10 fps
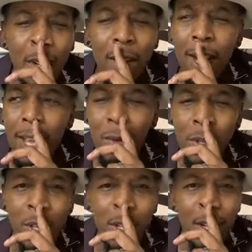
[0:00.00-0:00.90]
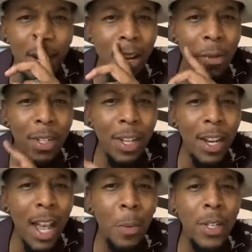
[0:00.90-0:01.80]
Looked like I was just there. I was
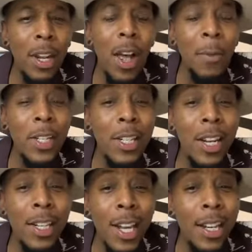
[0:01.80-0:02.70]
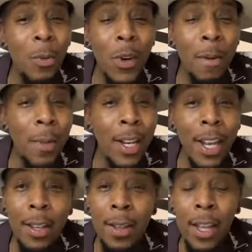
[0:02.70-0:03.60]
in. I was. I was just in Delaware,
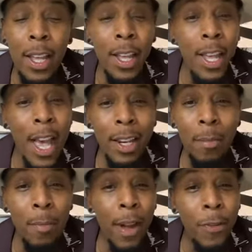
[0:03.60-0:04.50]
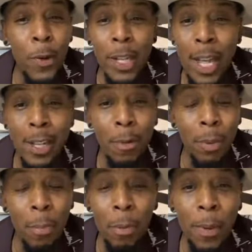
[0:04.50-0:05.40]
man. It, it had to be about three
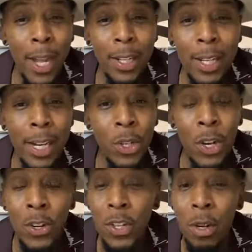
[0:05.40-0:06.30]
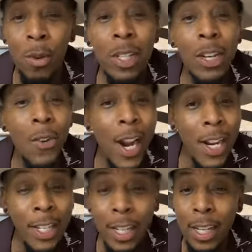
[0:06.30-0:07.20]
thousand people packed in that church. It was
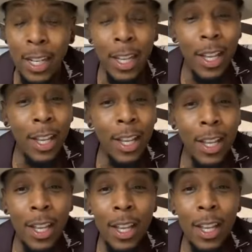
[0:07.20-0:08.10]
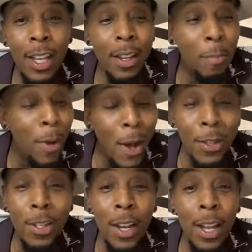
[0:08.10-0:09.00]
crazy.
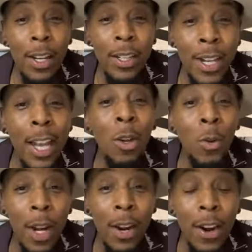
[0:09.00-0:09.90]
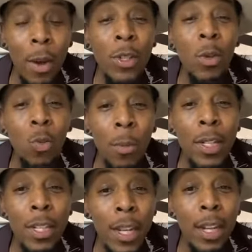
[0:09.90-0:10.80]
Balt uh, Delaware. I was in
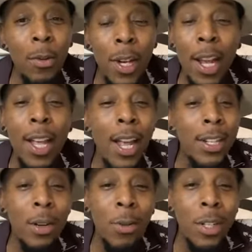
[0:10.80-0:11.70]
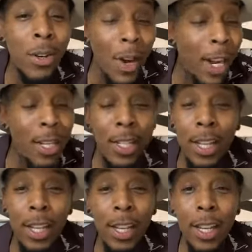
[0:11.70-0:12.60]
Wilmington, Delaware. That concert was
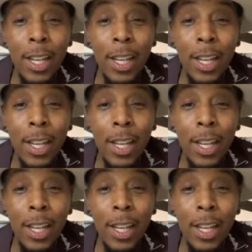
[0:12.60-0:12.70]
crazy.